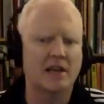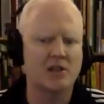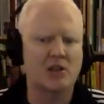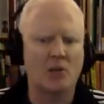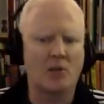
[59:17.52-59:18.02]

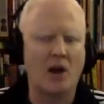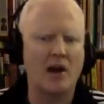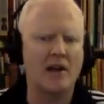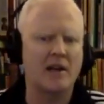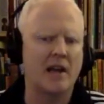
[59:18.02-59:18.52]
decades go by,
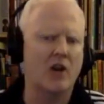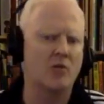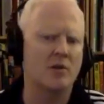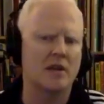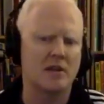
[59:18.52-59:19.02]
and
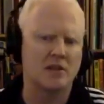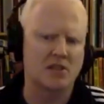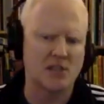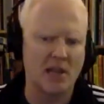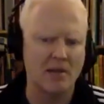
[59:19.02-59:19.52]
heroin, the
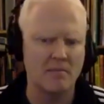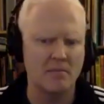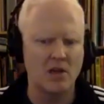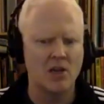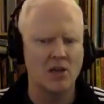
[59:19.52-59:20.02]

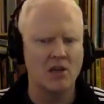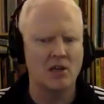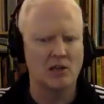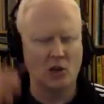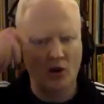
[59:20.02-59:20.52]
same
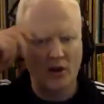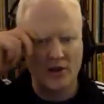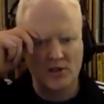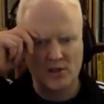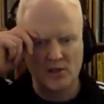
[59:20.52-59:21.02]

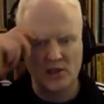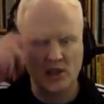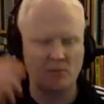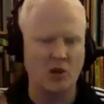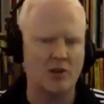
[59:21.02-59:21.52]
laws
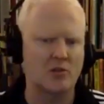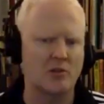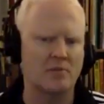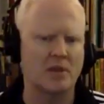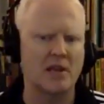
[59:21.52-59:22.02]
are
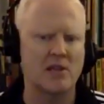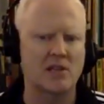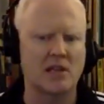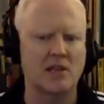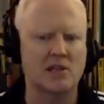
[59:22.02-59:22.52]
in place,
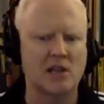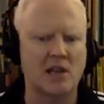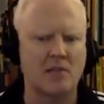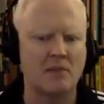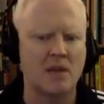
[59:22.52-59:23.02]
and the
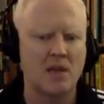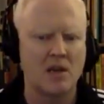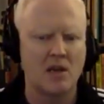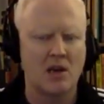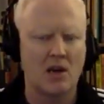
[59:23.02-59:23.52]
same
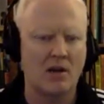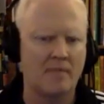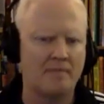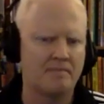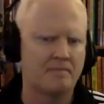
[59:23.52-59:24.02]

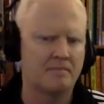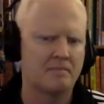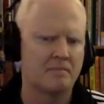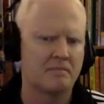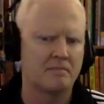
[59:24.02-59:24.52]
um,
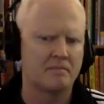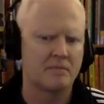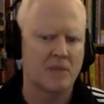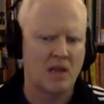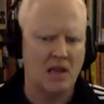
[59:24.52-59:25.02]

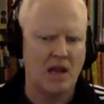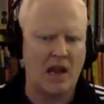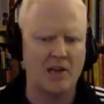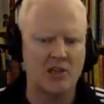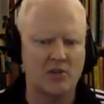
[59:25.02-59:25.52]

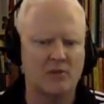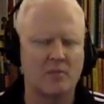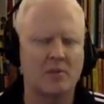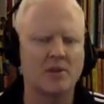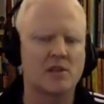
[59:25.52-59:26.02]
action
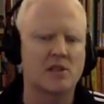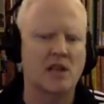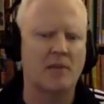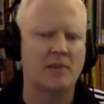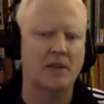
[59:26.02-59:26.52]
from police is
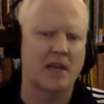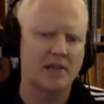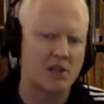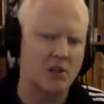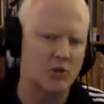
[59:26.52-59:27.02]
happening, and
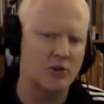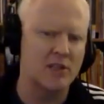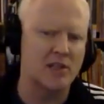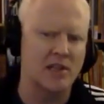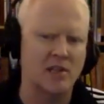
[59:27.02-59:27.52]
it's
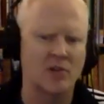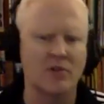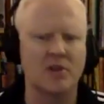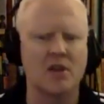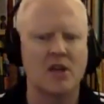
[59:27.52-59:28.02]
increasing.
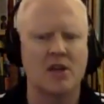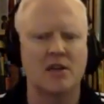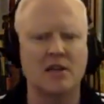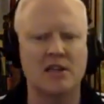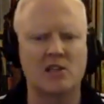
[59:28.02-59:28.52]
The
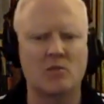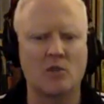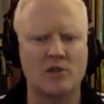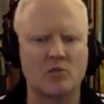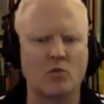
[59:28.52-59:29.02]
Nixon
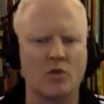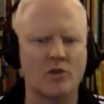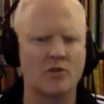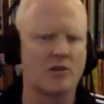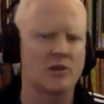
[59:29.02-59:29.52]
wants the war
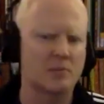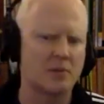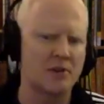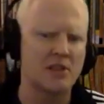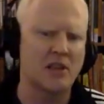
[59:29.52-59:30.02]
on drugs.
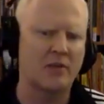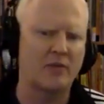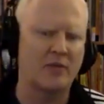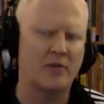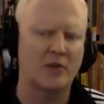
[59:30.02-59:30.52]
Police get
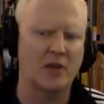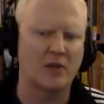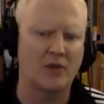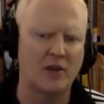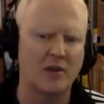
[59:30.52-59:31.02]

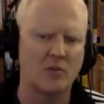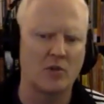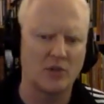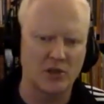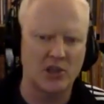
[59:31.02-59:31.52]
funded
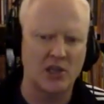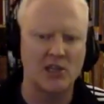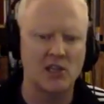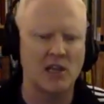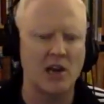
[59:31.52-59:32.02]
more. They're
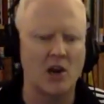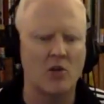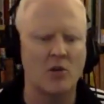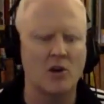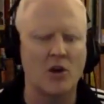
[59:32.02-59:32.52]
chasing
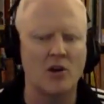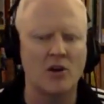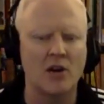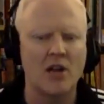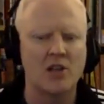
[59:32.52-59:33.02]
heroin
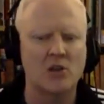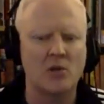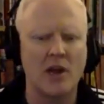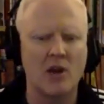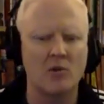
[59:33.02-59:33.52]
harder. So
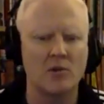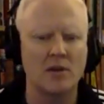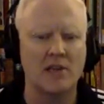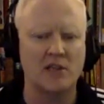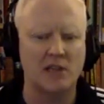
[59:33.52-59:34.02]
heroin
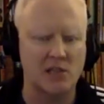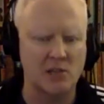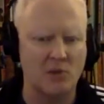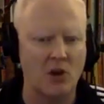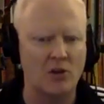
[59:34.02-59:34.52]
has to get
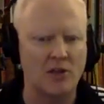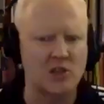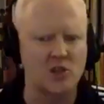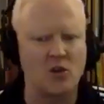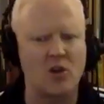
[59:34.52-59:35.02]
smaller and
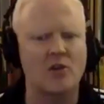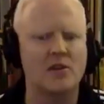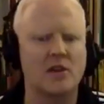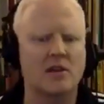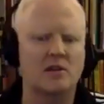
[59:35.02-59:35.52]
stronger.
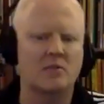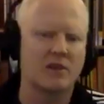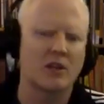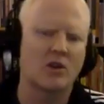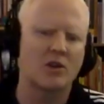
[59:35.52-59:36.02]
You get
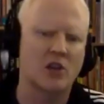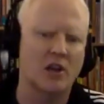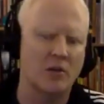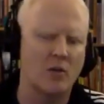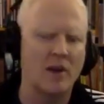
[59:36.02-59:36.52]
what they call
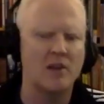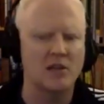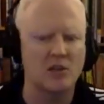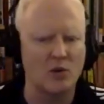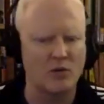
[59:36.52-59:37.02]
China White. You
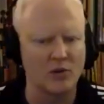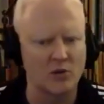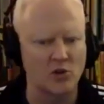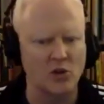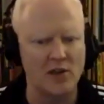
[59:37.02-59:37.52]
get the
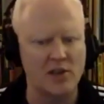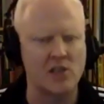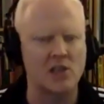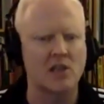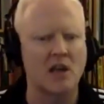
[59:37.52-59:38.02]
overdose
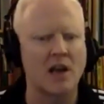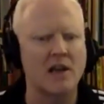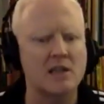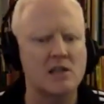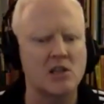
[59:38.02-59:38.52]
crisis in the
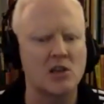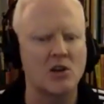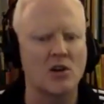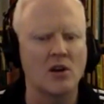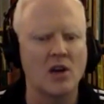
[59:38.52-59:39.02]
90s here